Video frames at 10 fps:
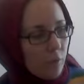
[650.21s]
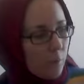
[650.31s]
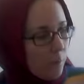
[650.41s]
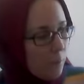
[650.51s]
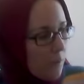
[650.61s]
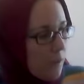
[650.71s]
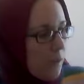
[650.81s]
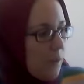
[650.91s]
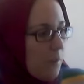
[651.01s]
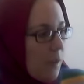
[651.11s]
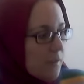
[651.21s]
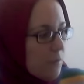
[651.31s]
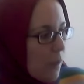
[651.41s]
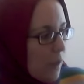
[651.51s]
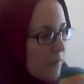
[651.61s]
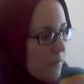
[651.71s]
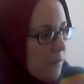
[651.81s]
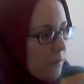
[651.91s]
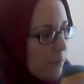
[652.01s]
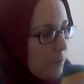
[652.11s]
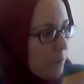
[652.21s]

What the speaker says: the multi-party